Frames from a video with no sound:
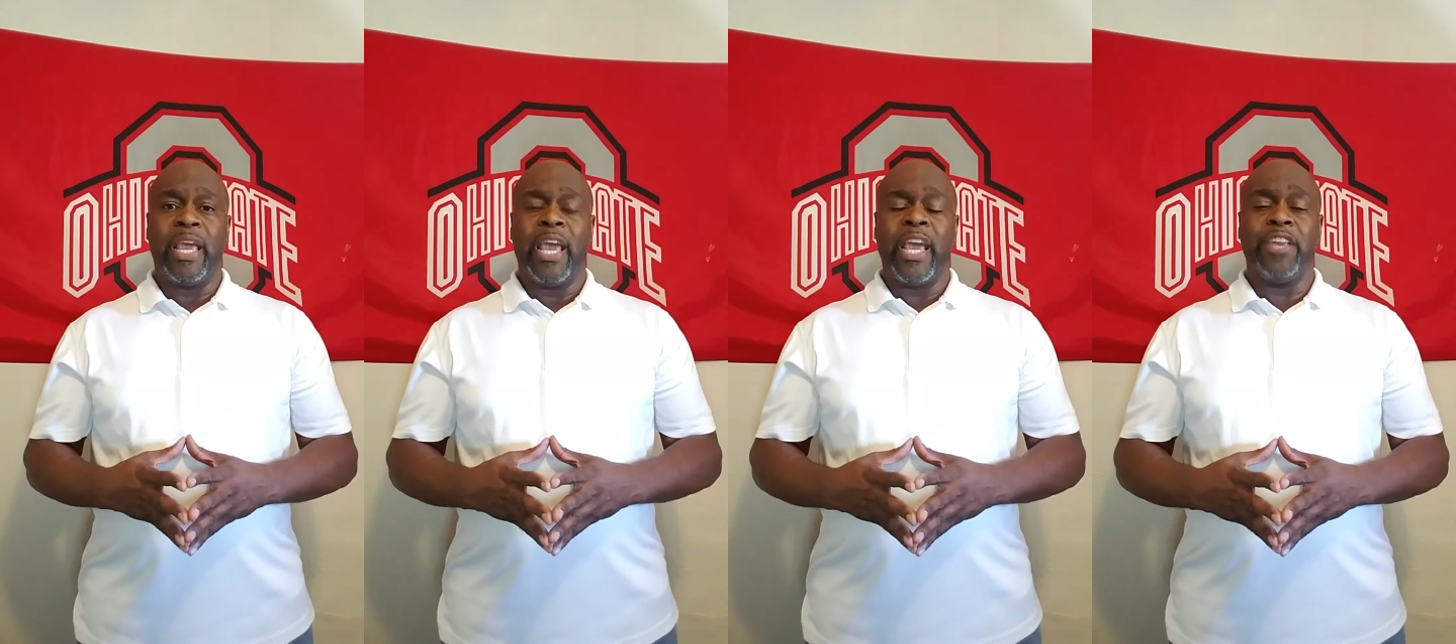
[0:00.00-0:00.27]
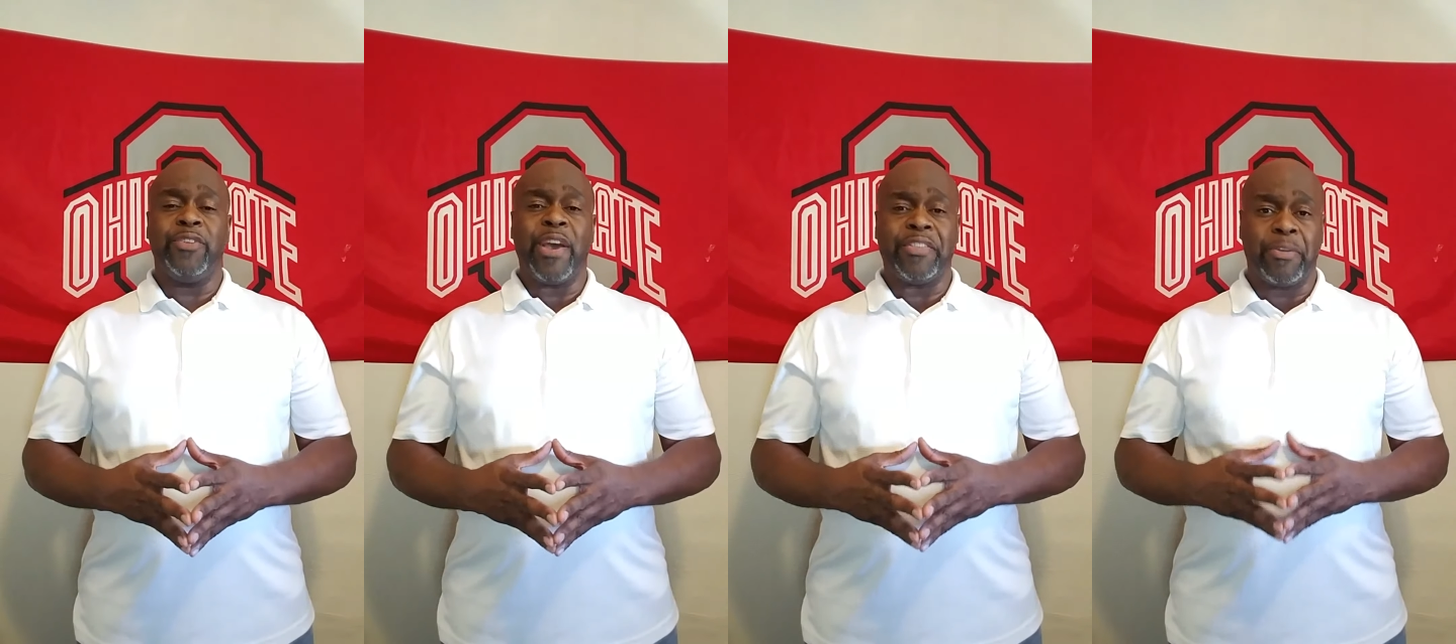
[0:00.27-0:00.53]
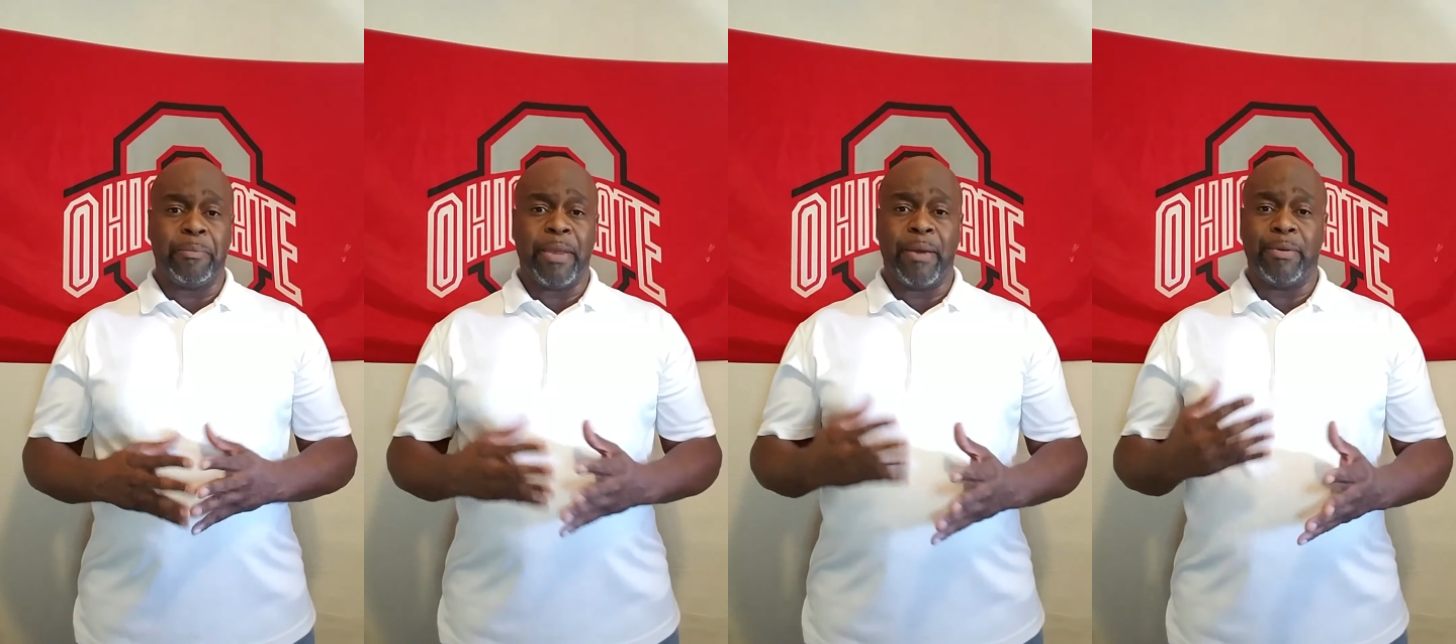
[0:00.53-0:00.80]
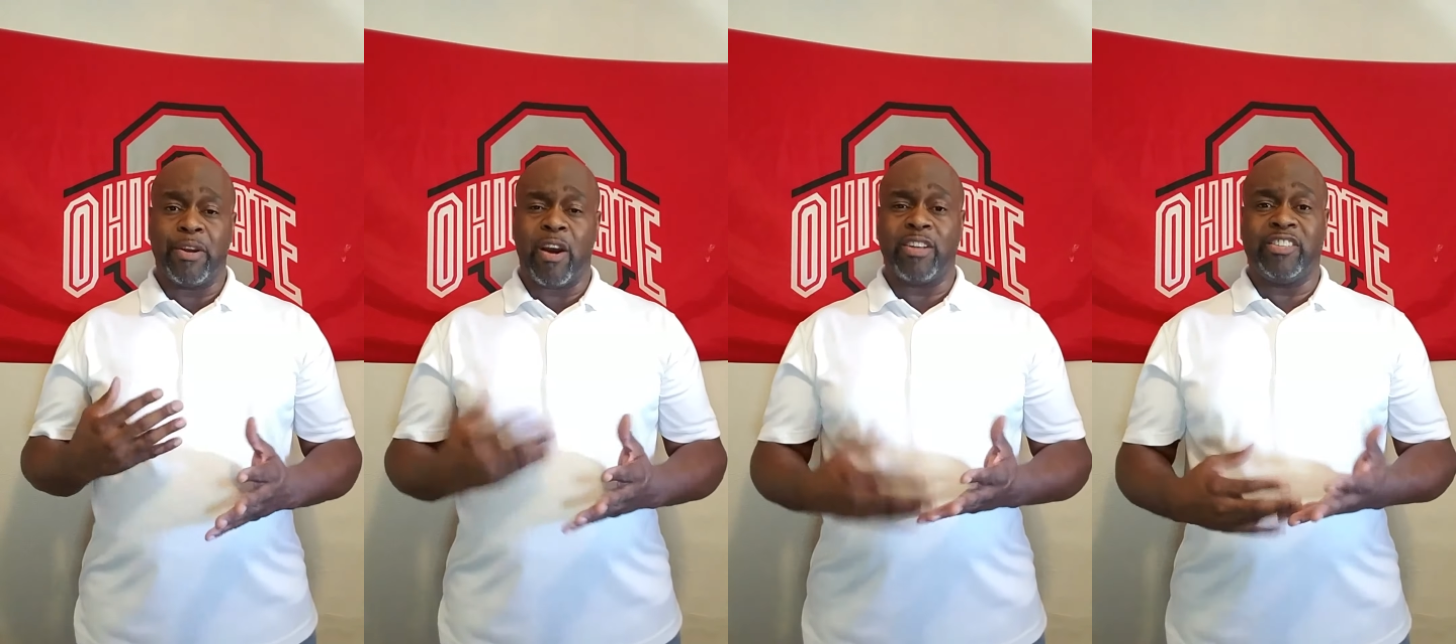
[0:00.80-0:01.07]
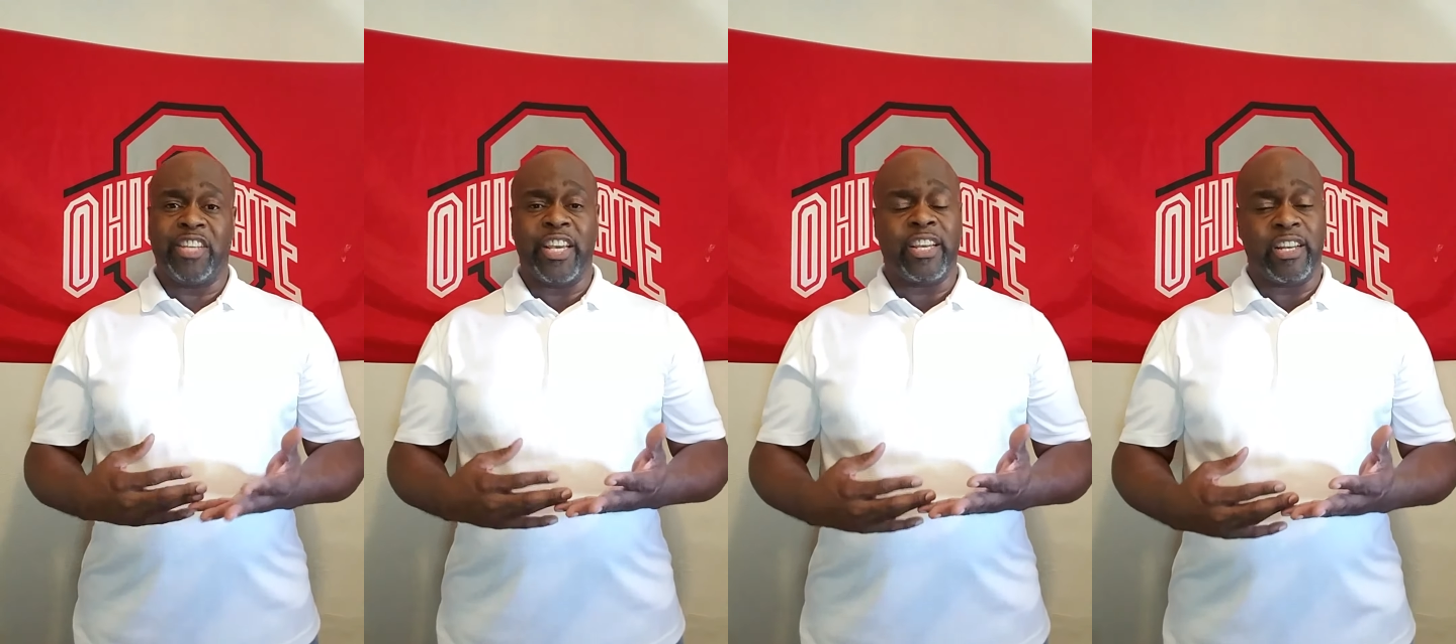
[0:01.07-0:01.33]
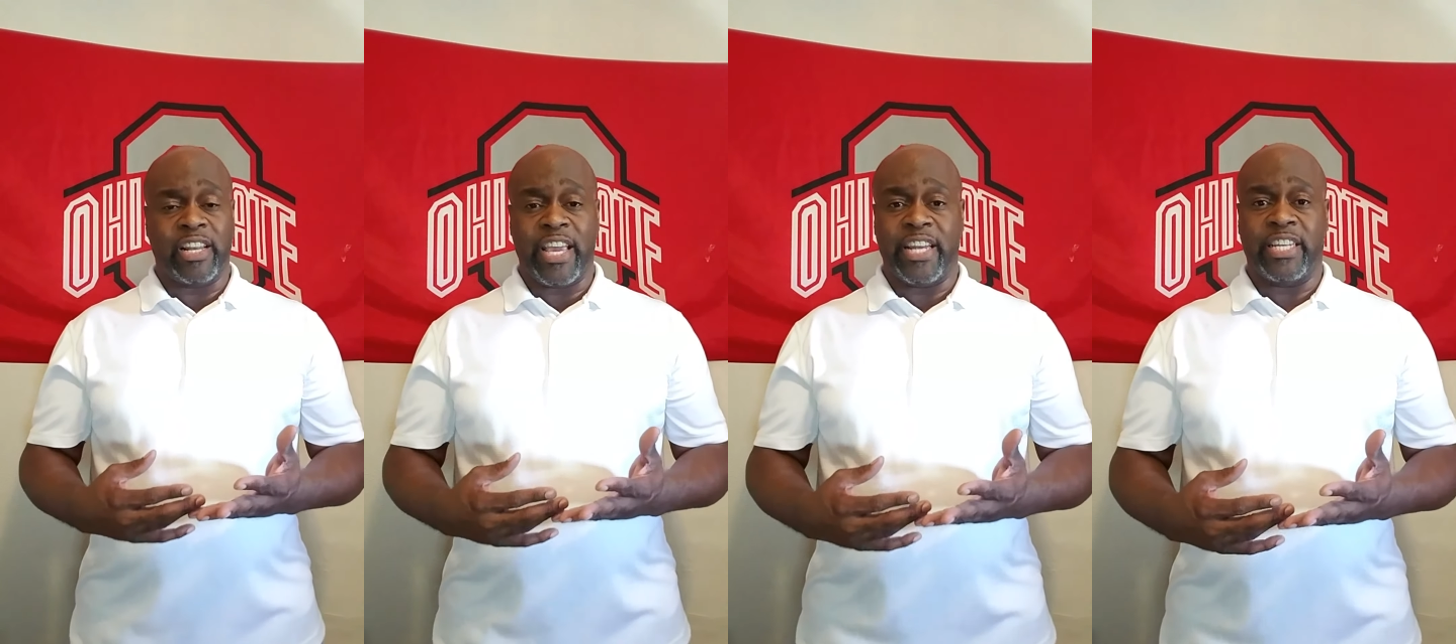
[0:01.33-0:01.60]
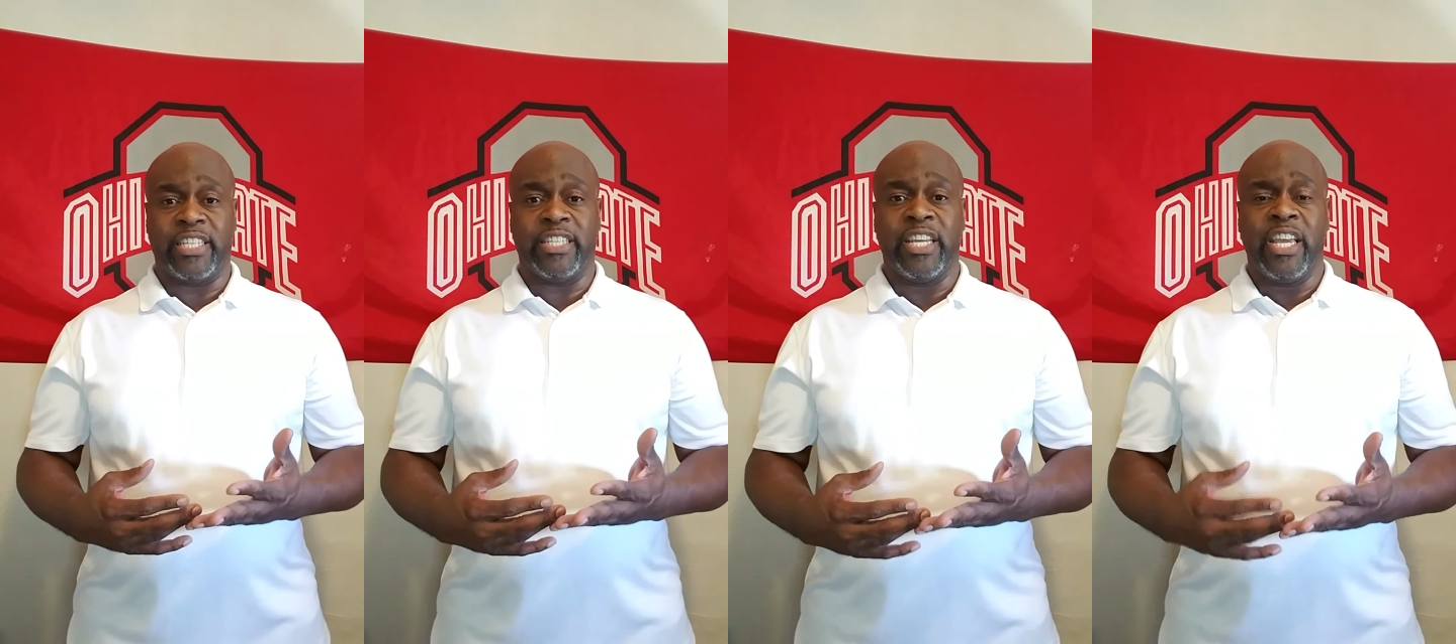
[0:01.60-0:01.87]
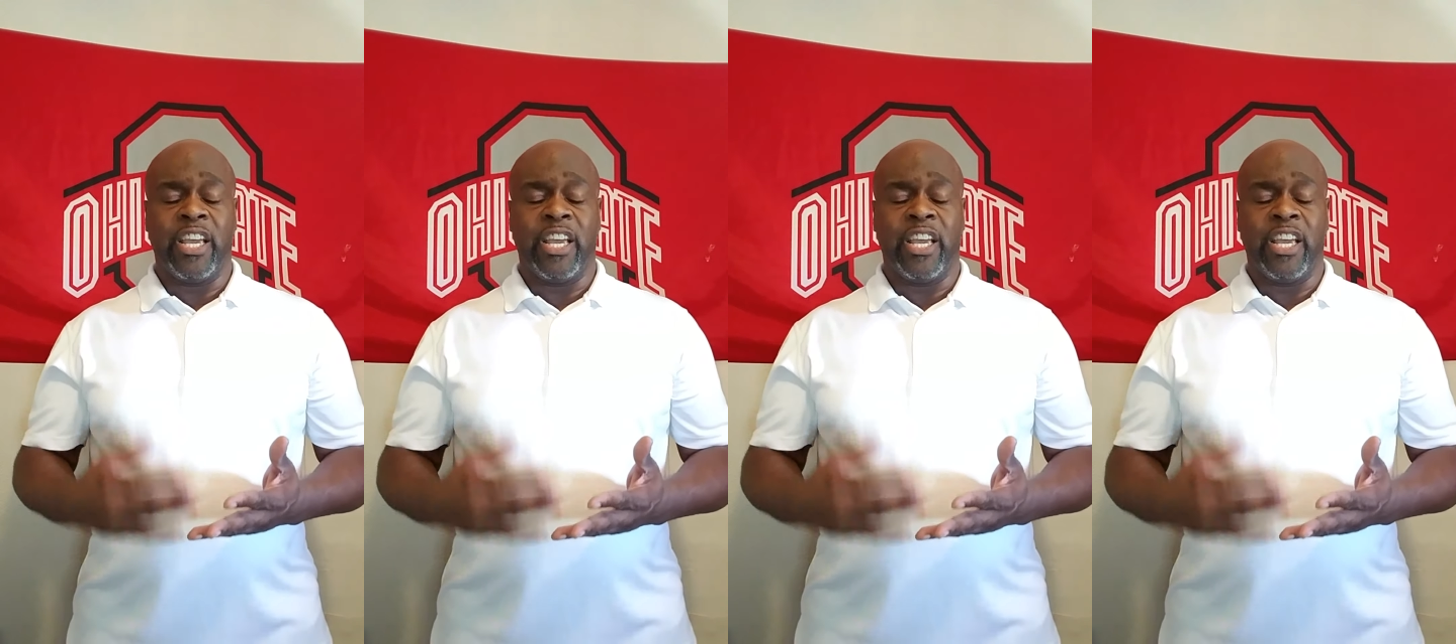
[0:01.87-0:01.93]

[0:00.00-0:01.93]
and you have to be able to articulate it,